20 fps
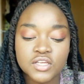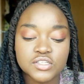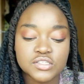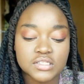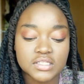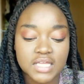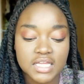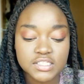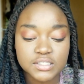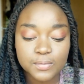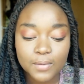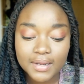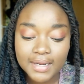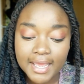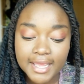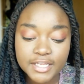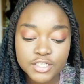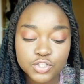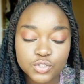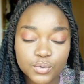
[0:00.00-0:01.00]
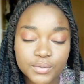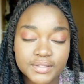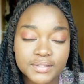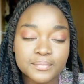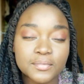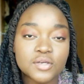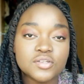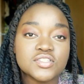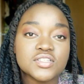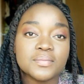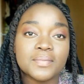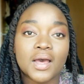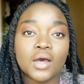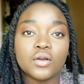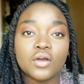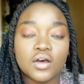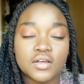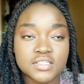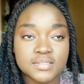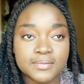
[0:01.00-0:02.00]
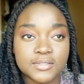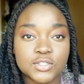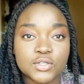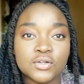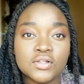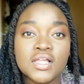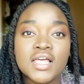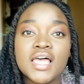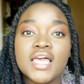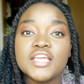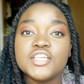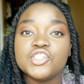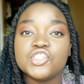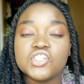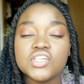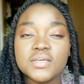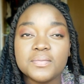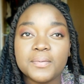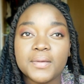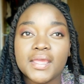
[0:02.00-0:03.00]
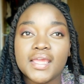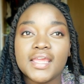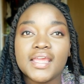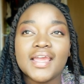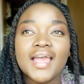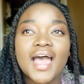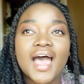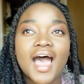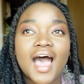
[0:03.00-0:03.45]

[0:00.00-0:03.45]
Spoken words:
So that's what I enjoyed the most about hospital. GP